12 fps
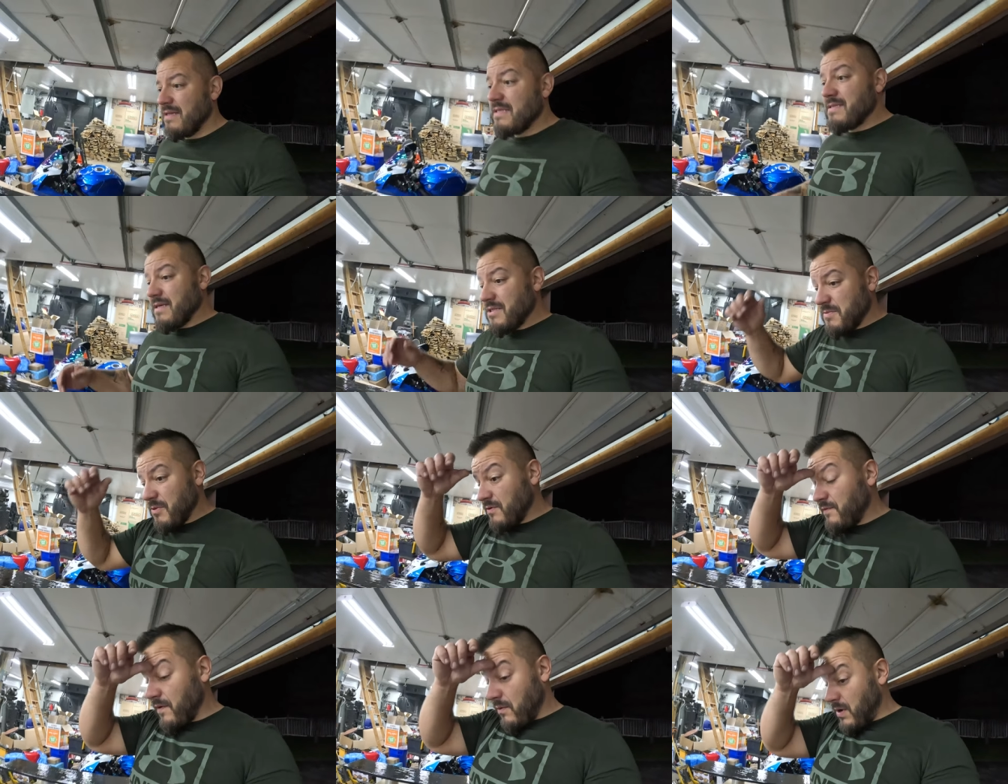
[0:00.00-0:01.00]
This thing
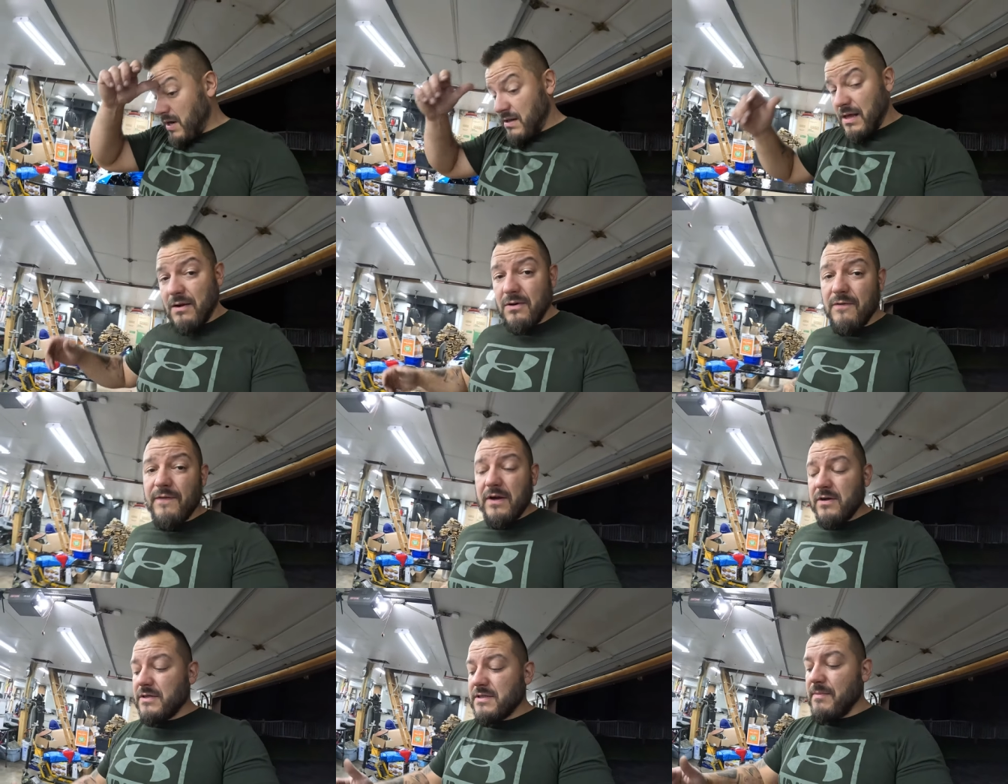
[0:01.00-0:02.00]
smoked for a while. I don't know if I
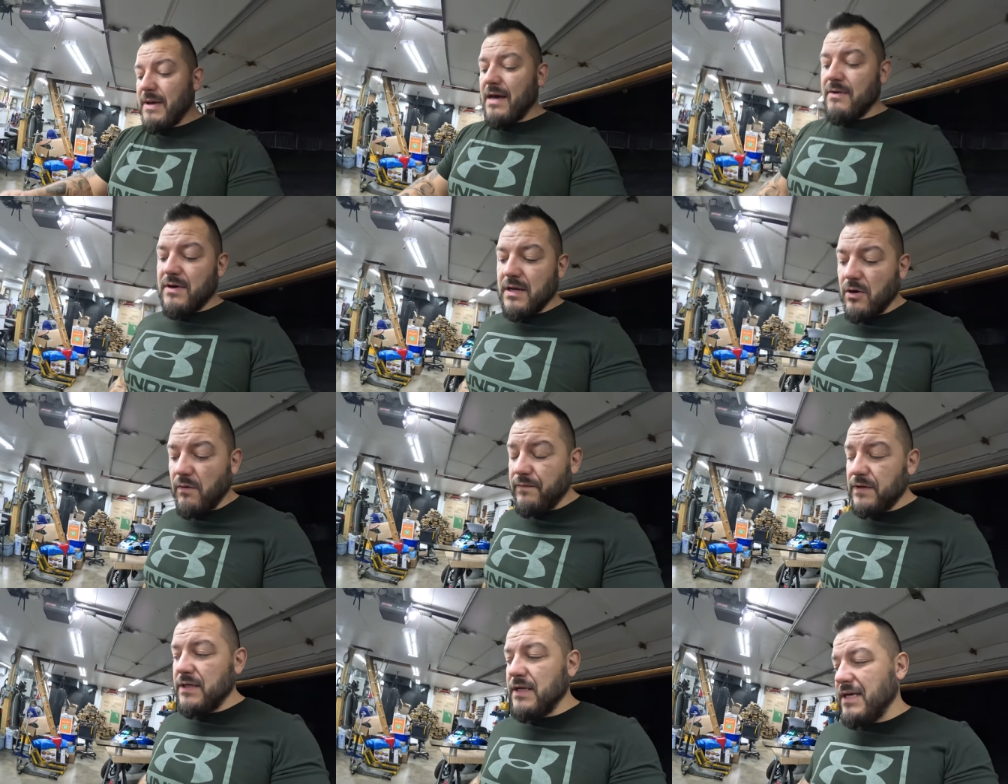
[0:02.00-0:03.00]
cooked the battery.
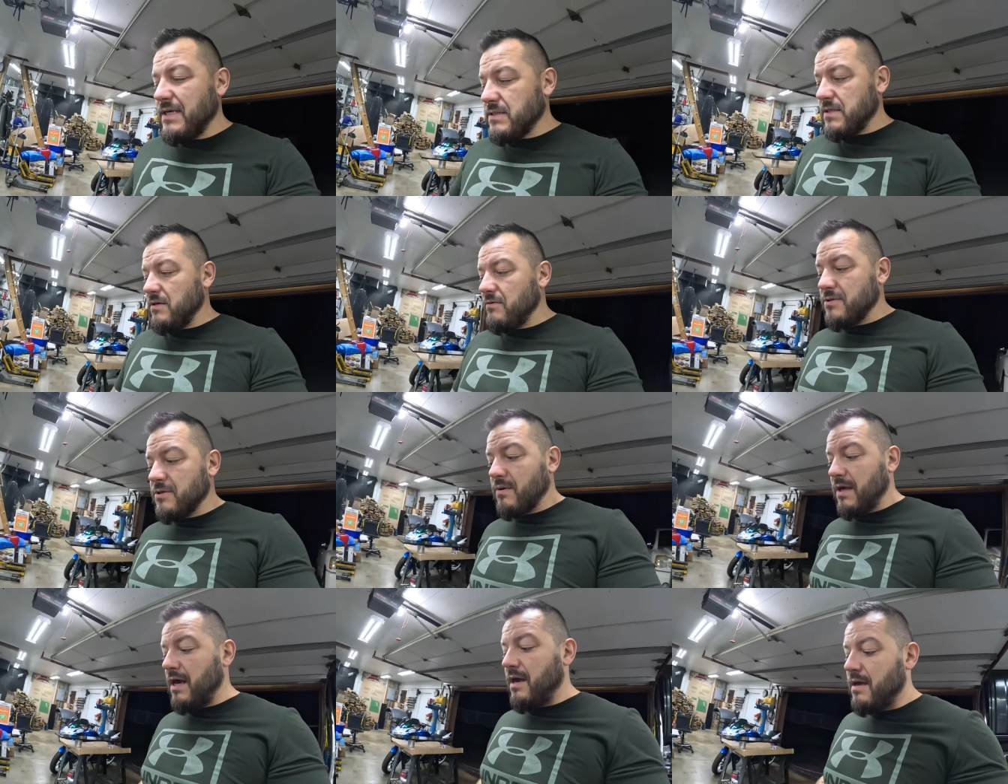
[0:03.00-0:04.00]
Hopefully the ECU is
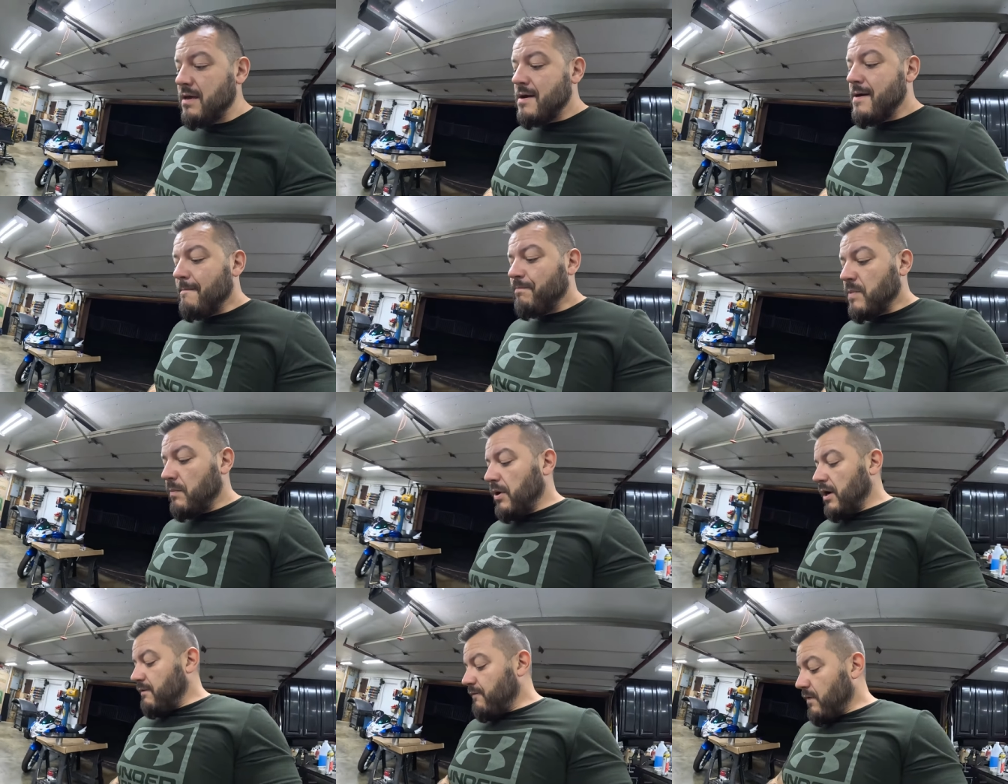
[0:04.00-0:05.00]
okay.
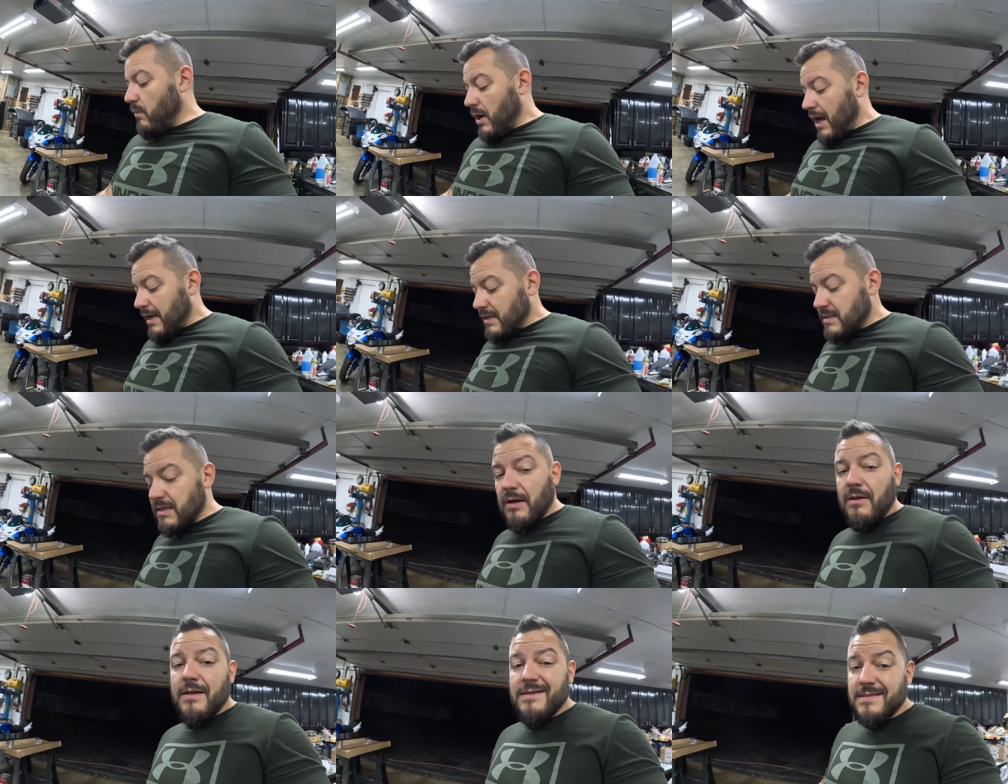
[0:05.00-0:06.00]
But from what I can
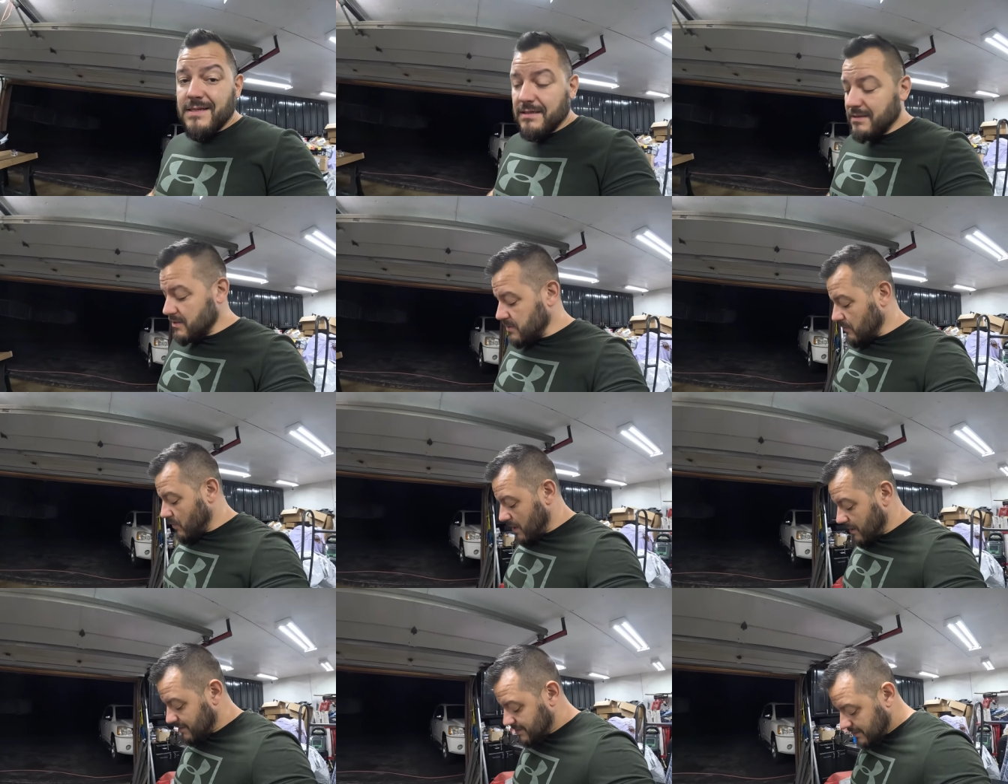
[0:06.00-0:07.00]
tell, it's the ignition
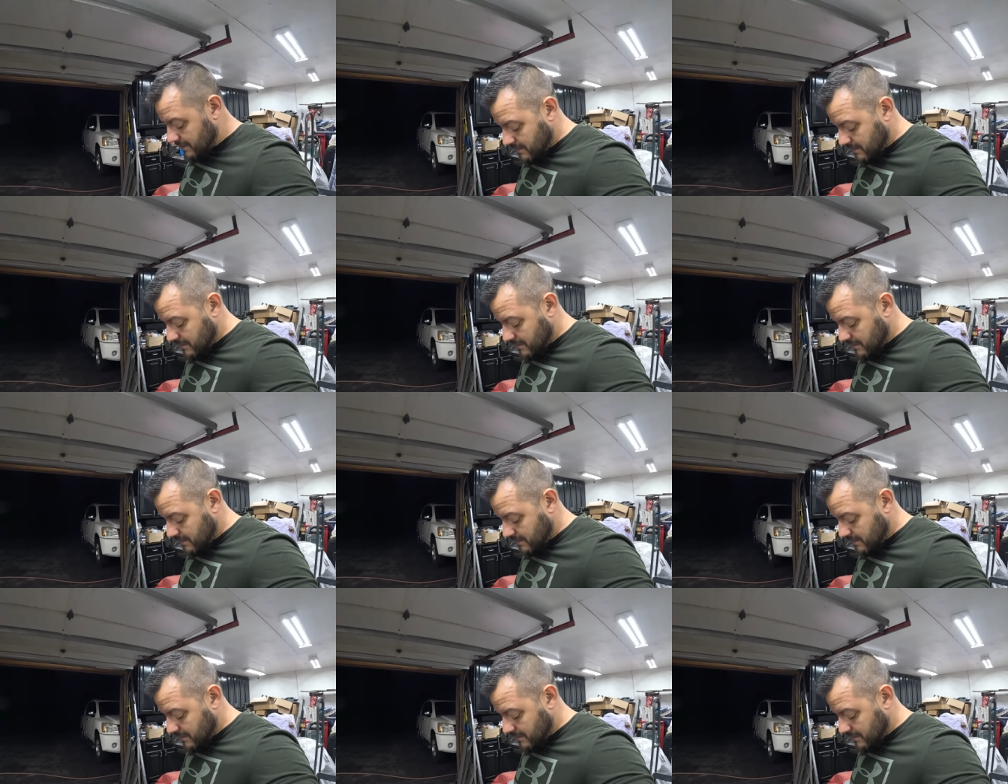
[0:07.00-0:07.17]
wires.